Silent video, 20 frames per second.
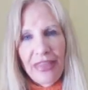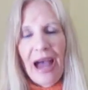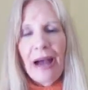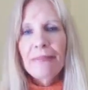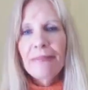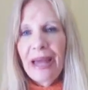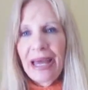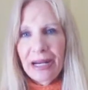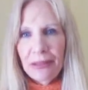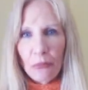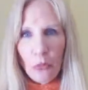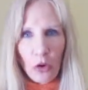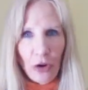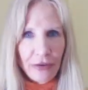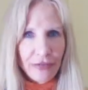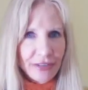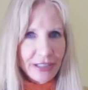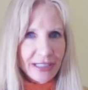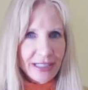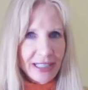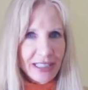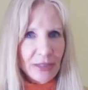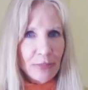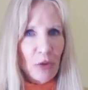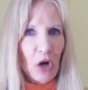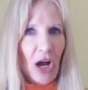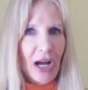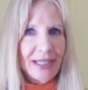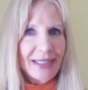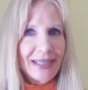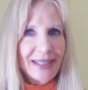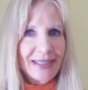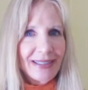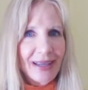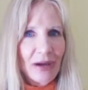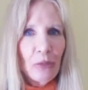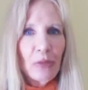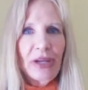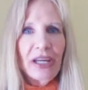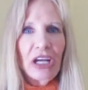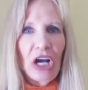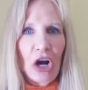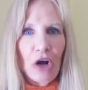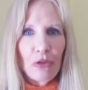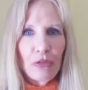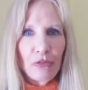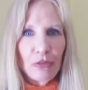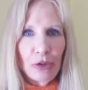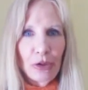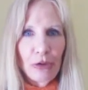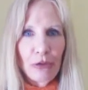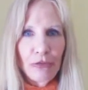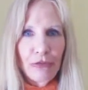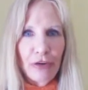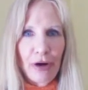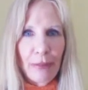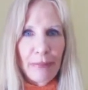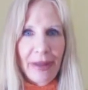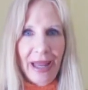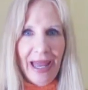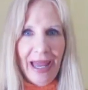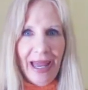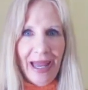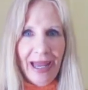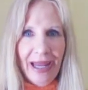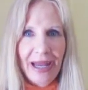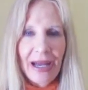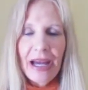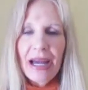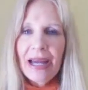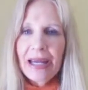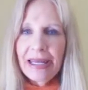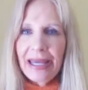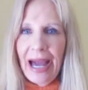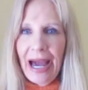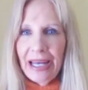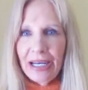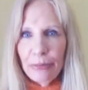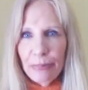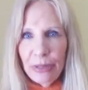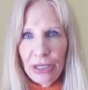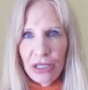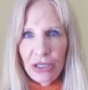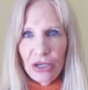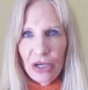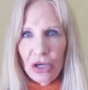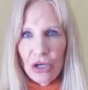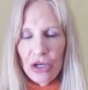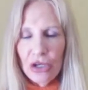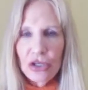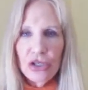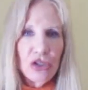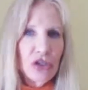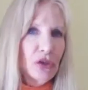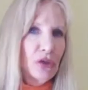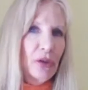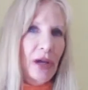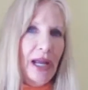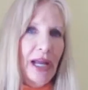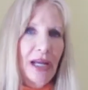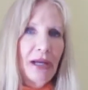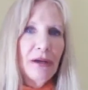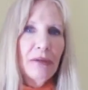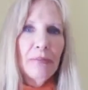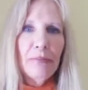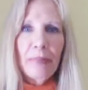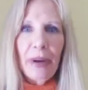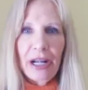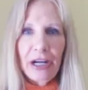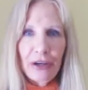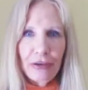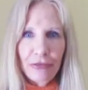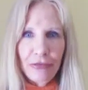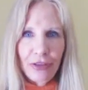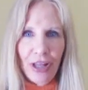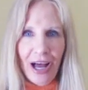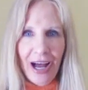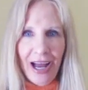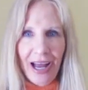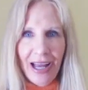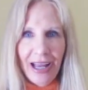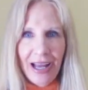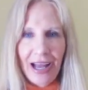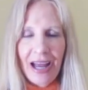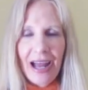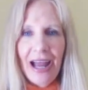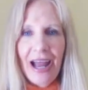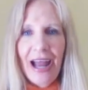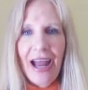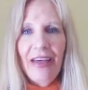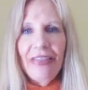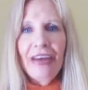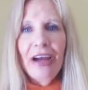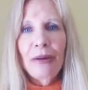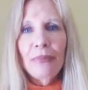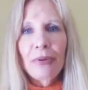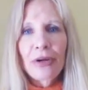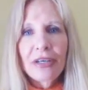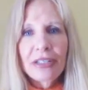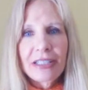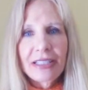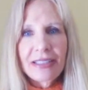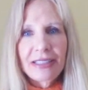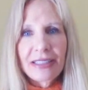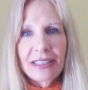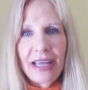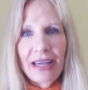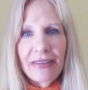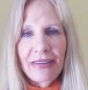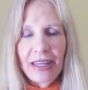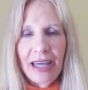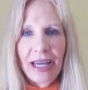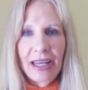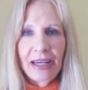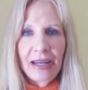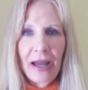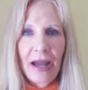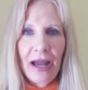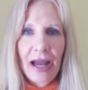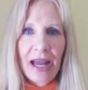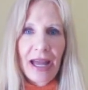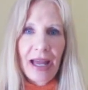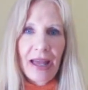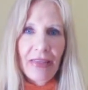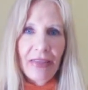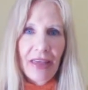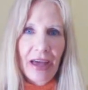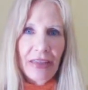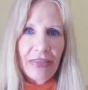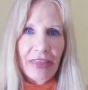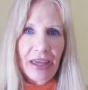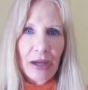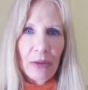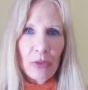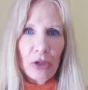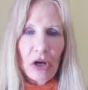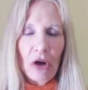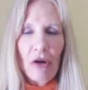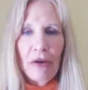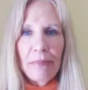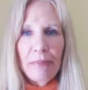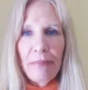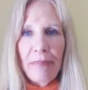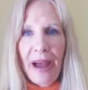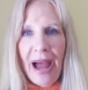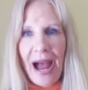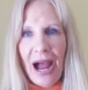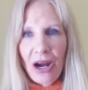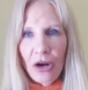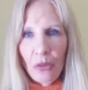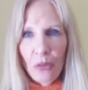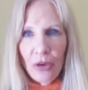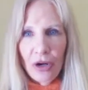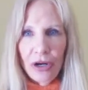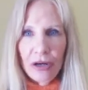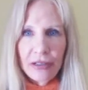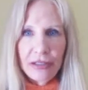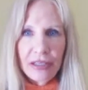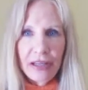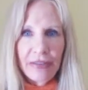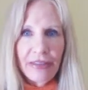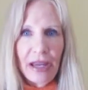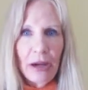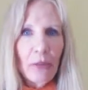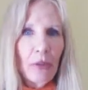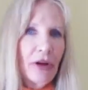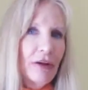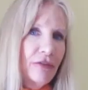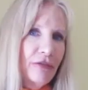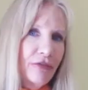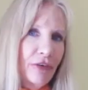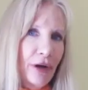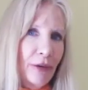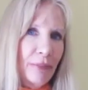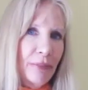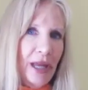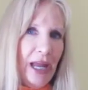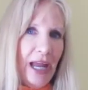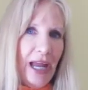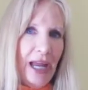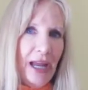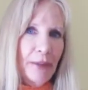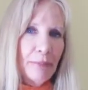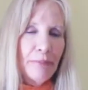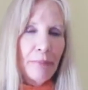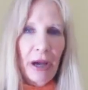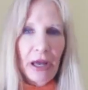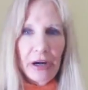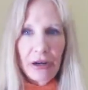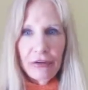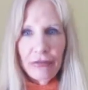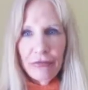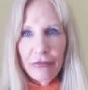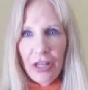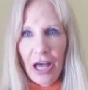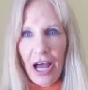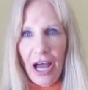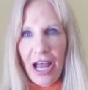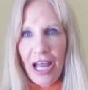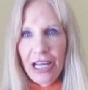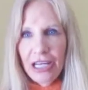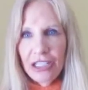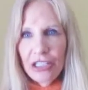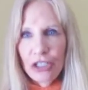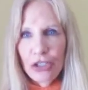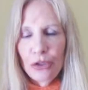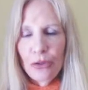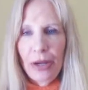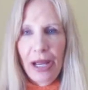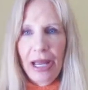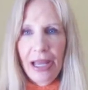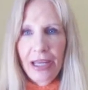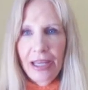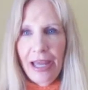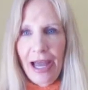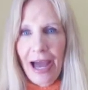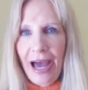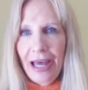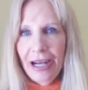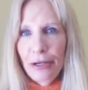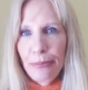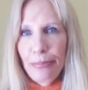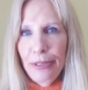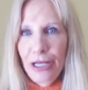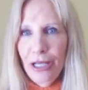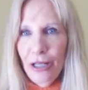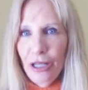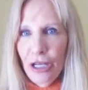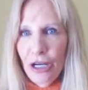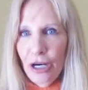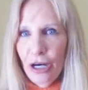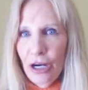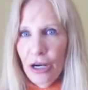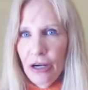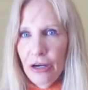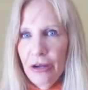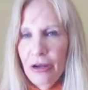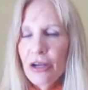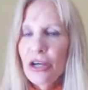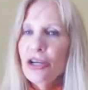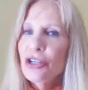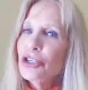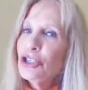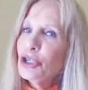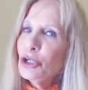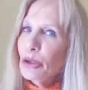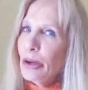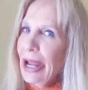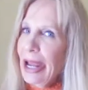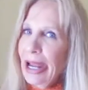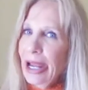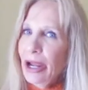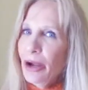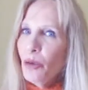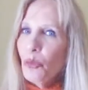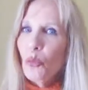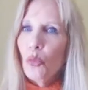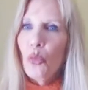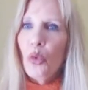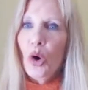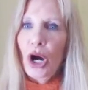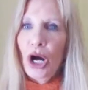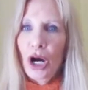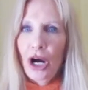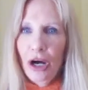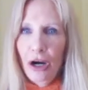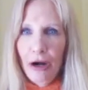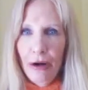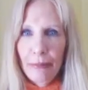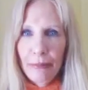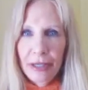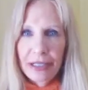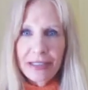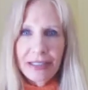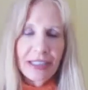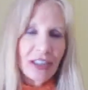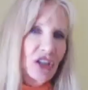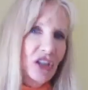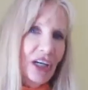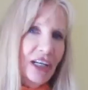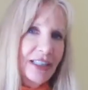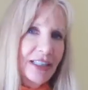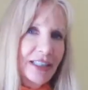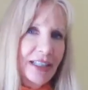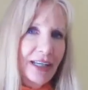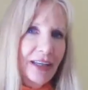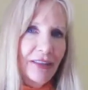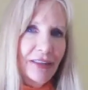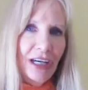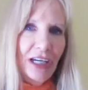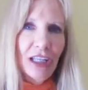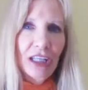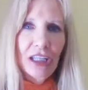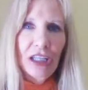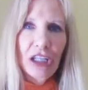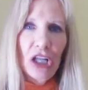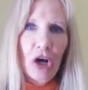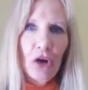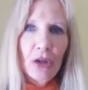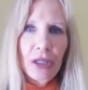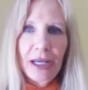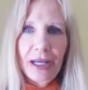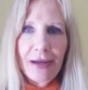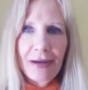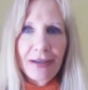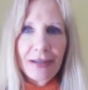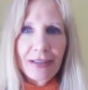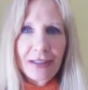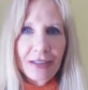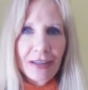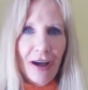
metamorphosis process that we go through from a caterpillar to a butterfly. And that person said that they were going backwards, that they went from a butterfly to a caterpillar to a worm, suggesting the lowliest